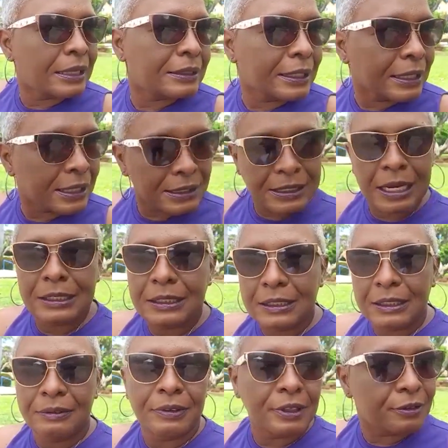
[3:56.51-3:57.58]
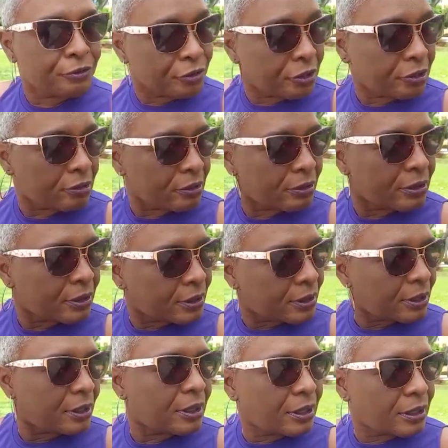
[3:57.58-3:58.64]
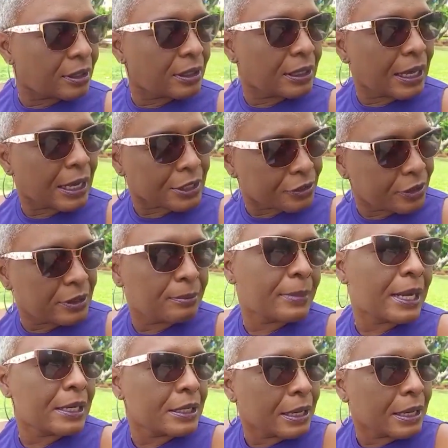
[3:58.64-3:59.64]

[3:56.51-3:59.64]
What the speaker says: think I started living free in actually manage.